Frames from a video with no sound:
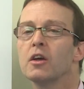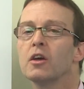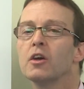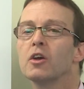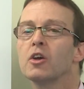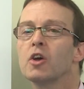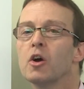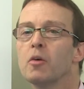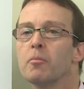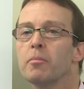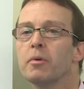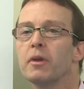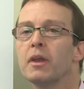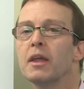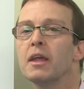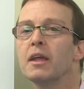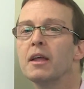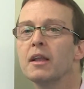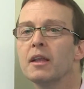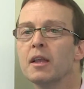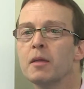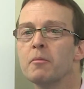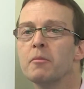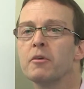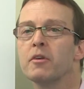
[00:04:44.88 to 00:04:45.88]
Company
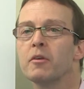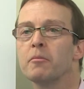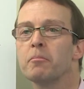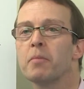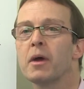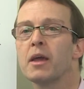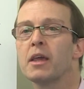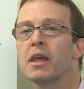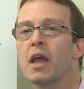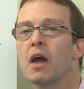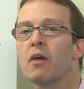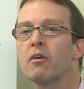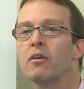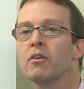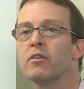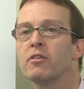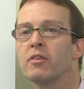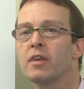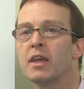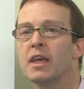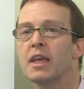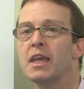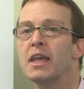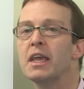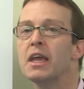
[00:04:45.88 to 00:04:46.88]
Limited by
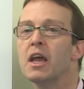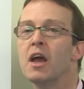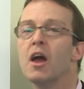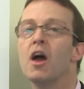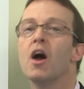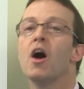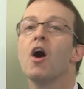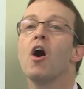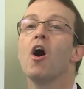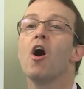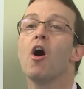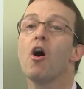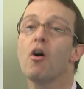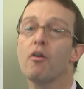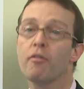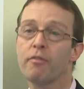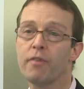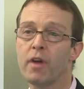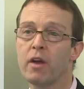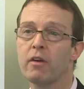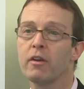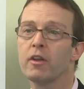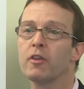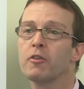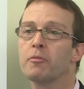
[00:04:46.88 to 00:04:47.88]
Guarantee, or
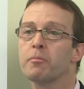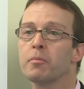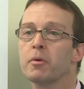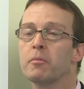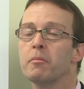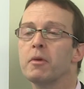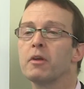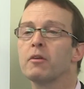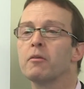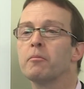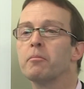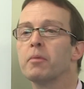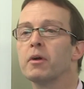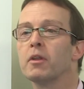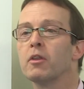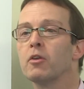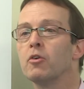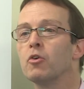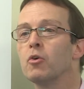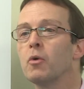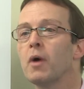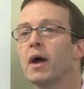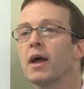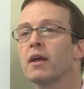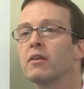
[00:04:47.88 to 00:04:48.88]
variants permitted by the
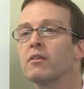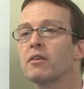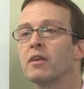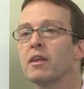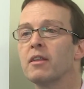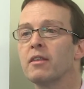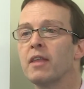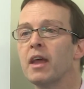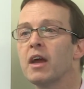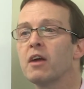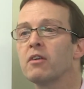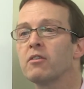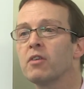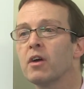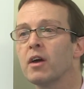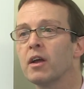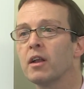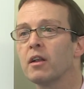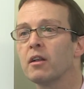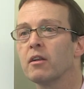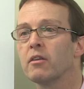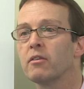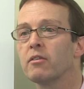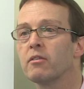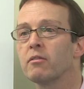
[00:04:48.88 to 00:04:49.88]
new Act in their
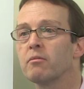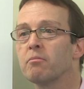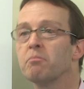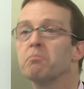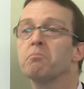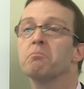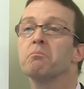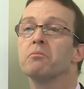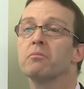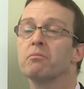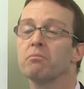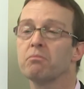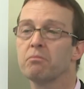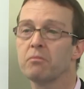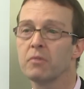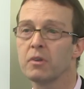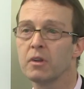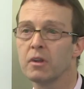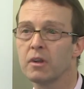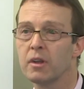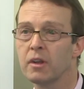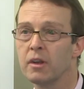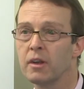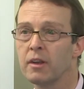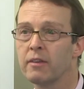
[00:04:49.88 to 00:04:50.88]
titles.
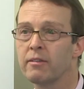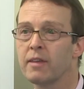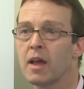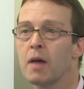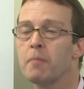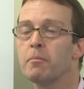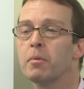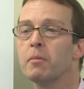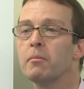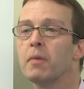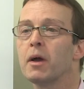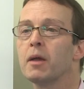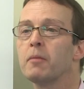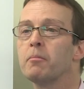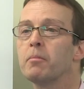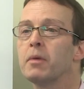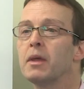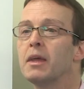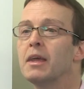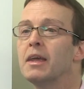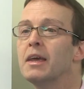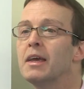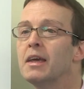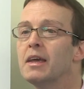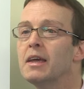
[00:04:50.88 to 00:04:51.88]
An example might
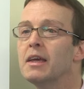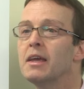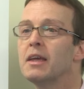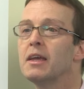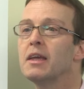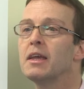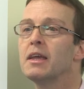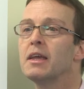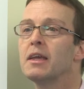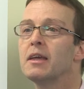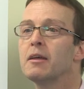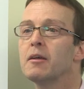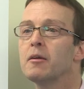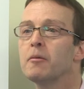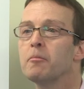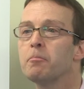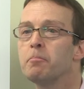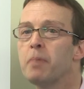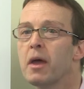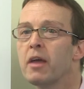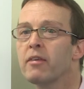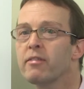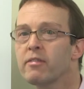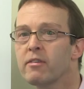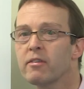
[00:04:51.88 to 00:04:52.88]
be
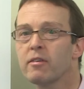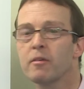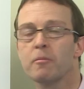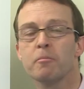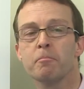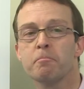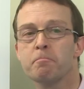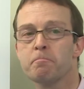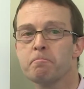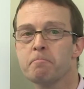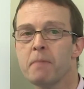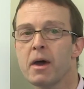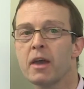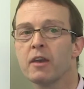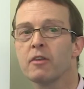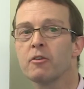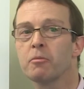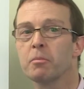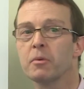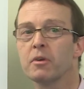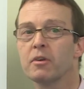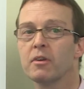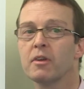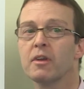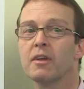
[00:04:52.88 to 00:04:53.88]
Best
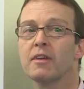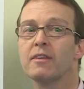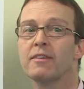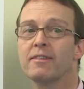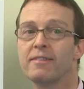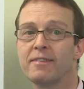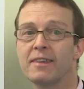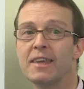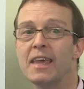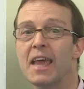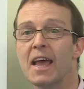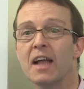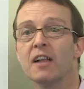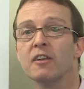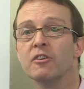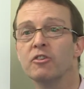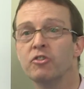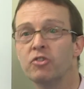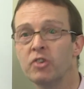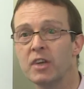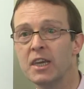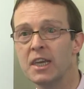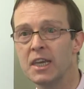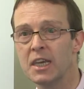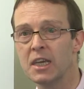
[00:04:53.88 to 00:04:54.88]
Management
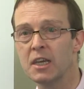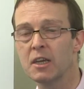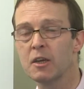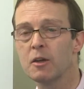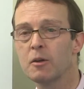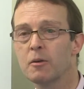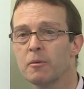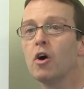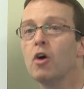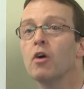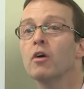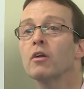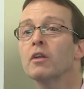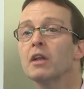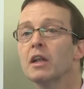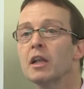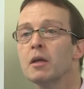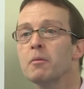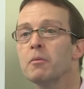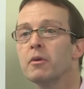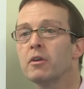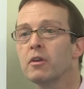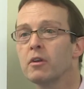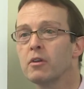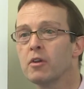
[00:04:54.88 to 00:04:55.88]
CLG.
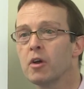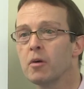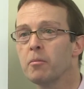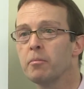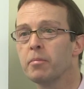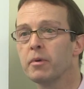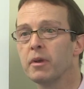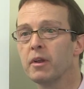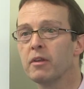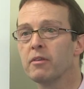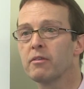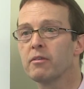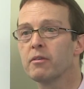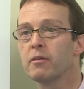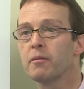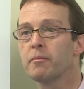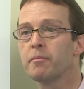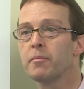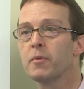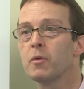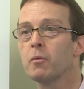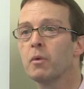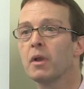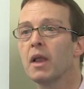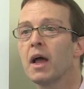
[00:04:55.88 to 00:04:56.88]
Unlimited companies
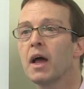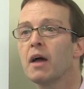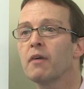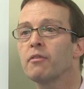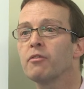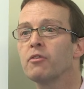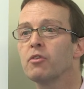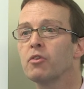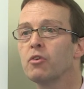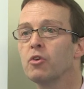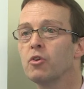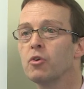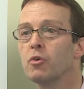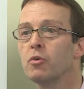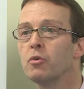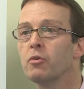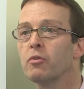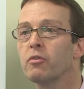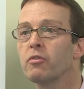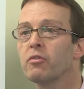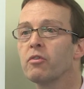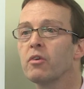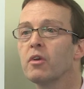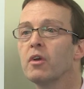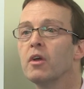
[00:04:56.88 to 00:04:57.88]
will have to
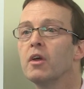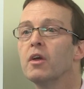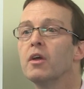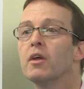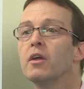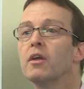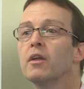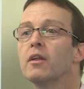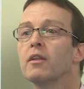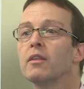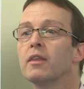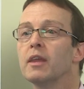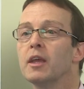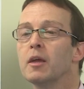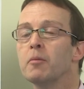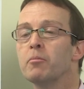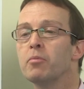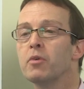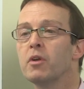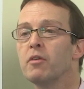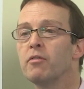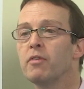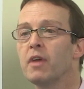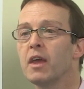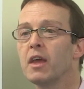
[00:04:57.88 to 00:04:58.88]
use the
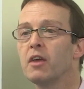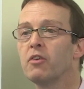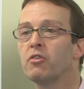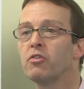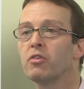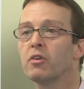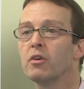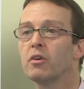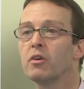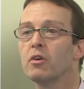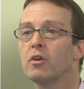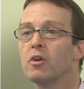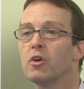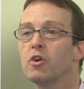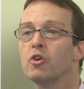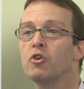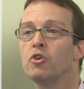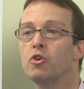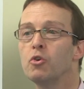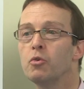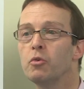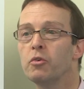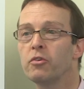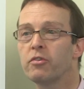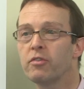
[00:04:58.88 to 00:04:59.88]
abbreviation
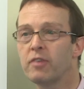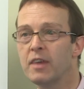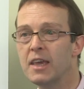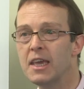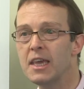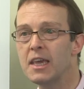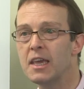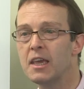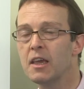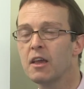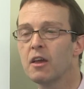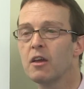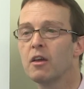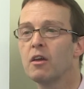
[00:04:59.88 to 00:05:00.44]
UC